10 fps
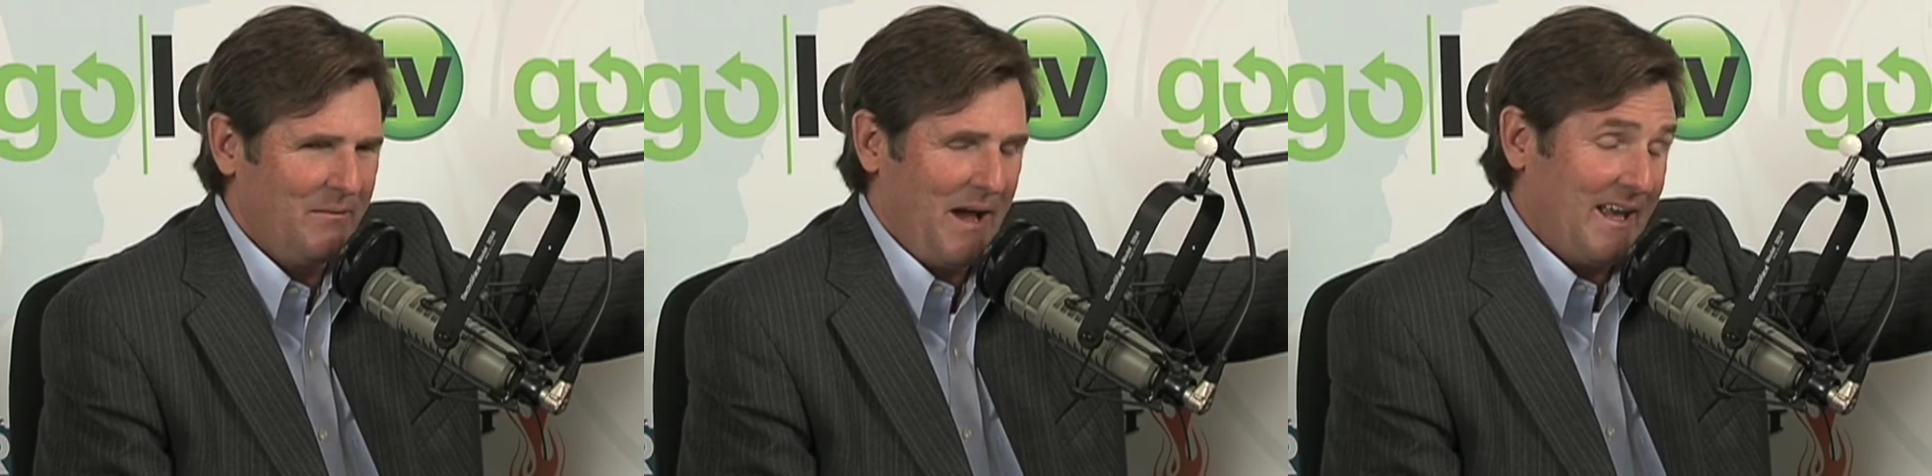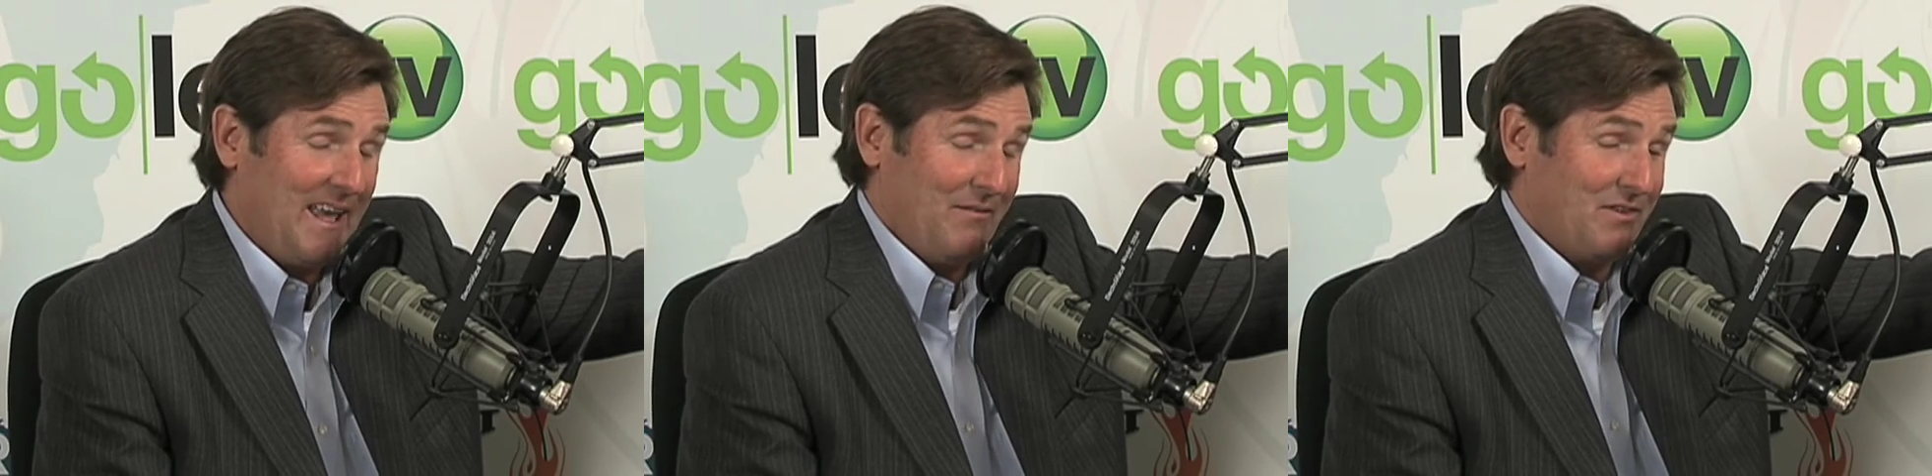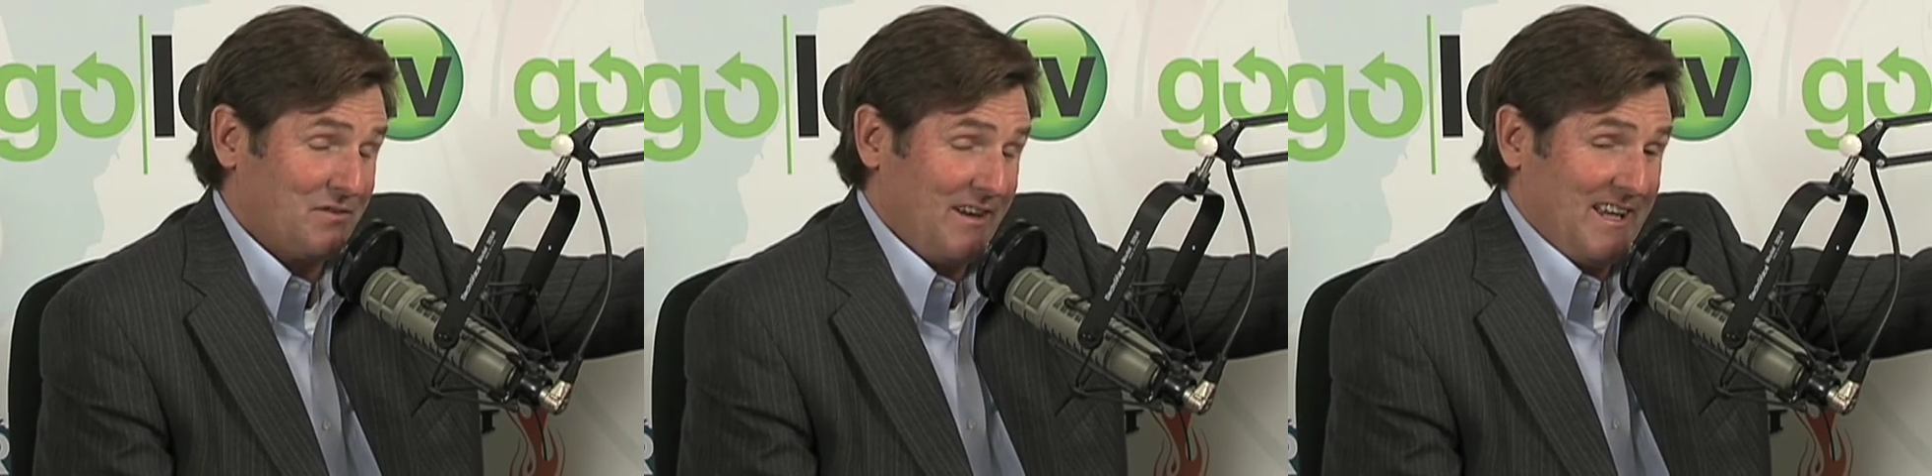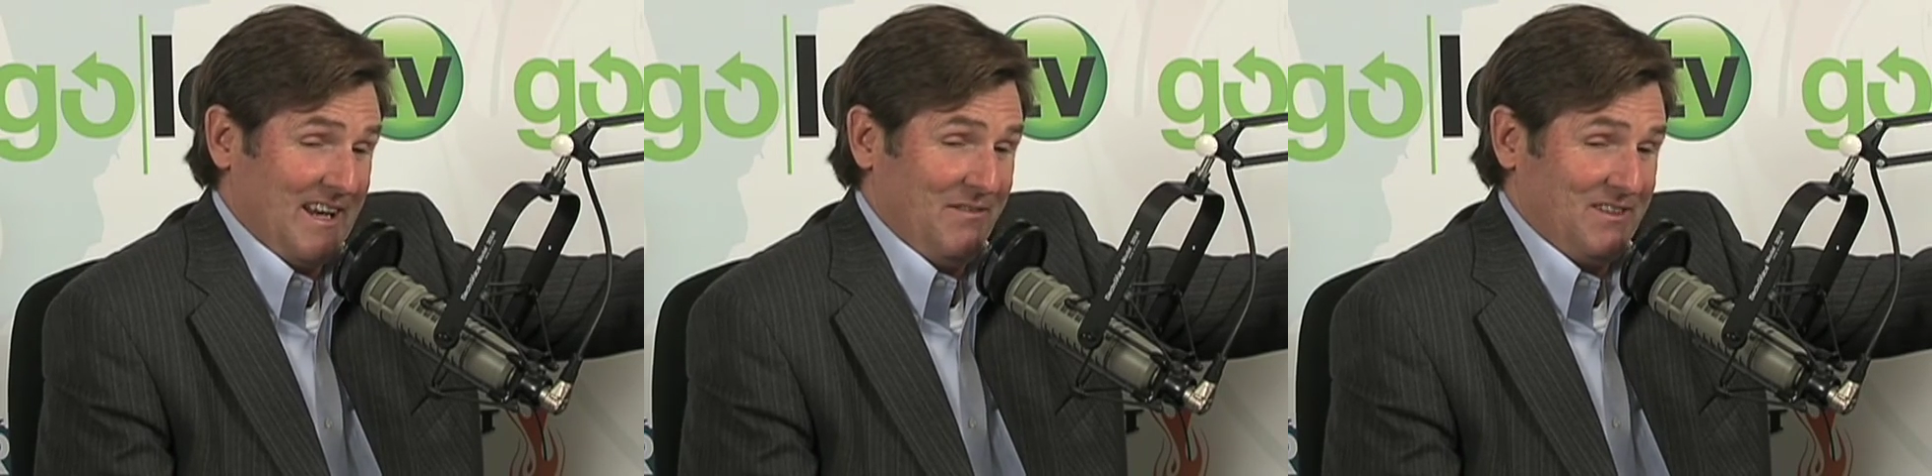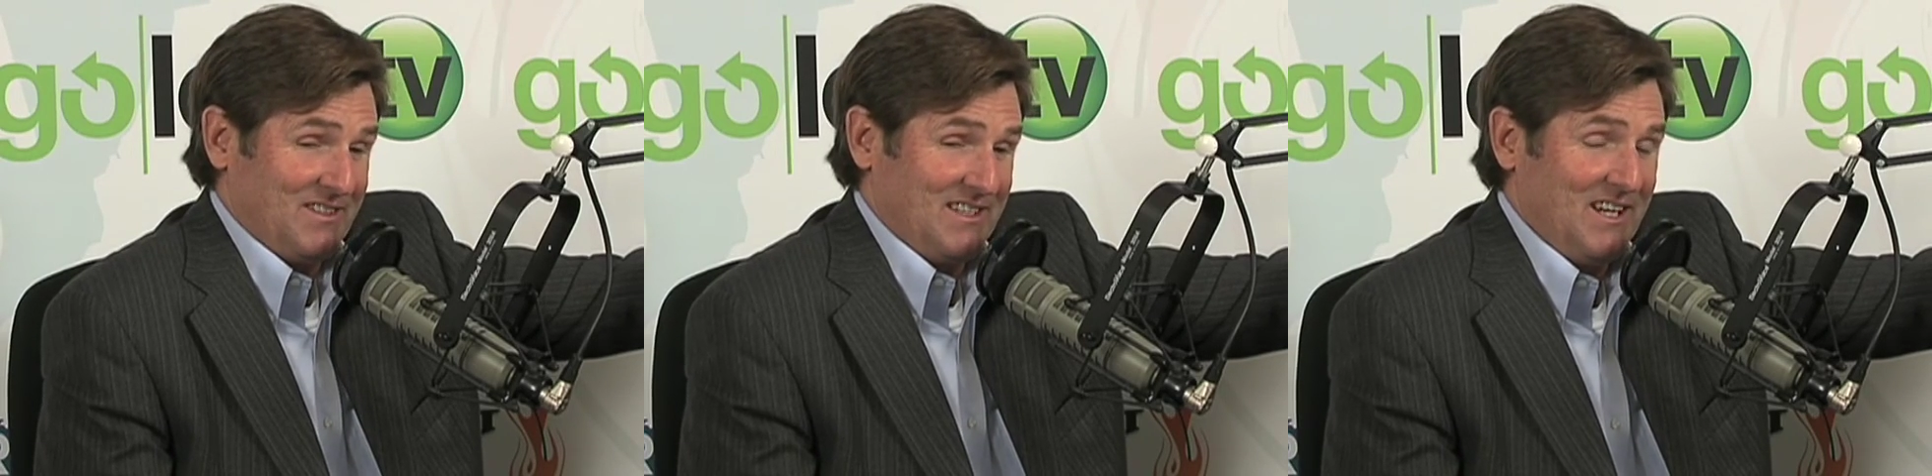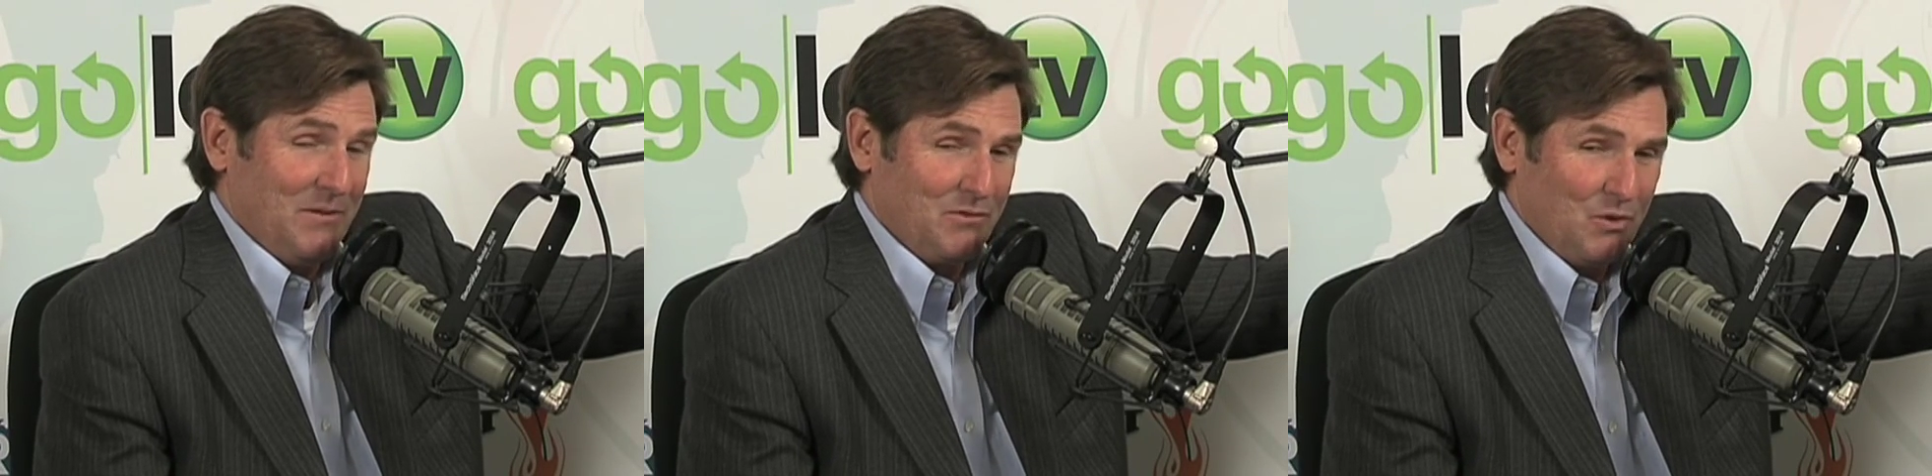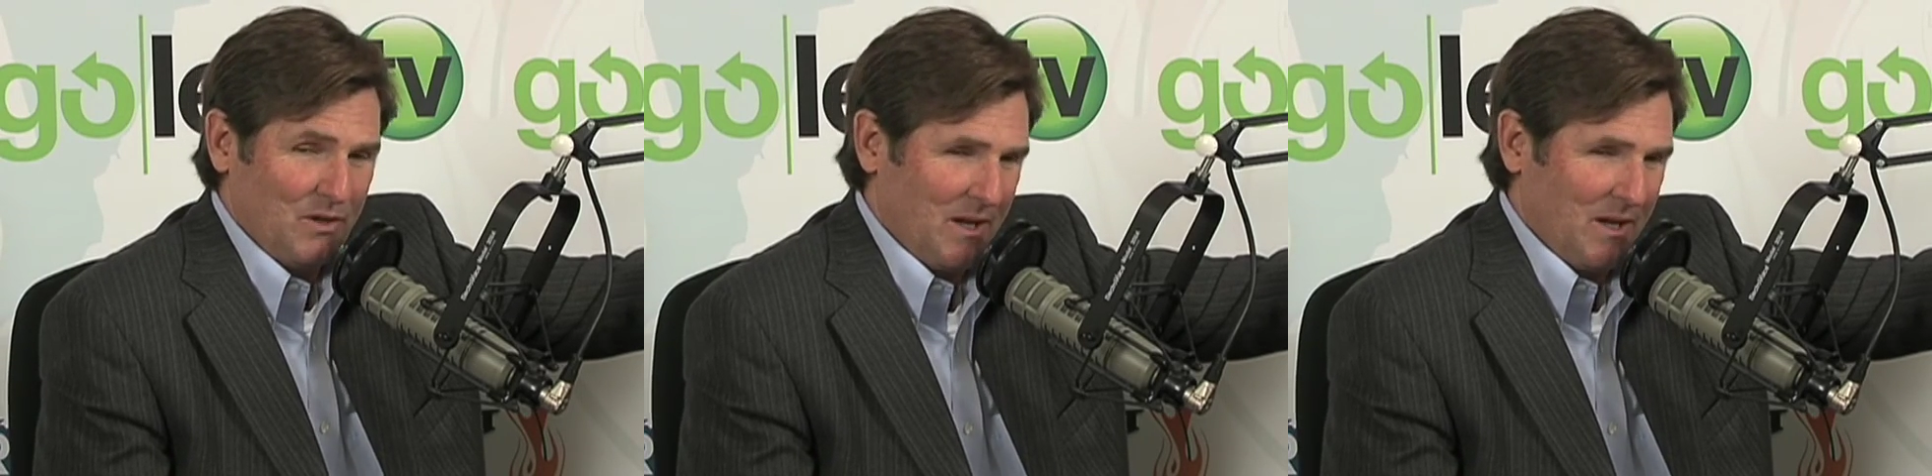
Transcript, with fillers: I can't, first of all, I can't even see him doing it.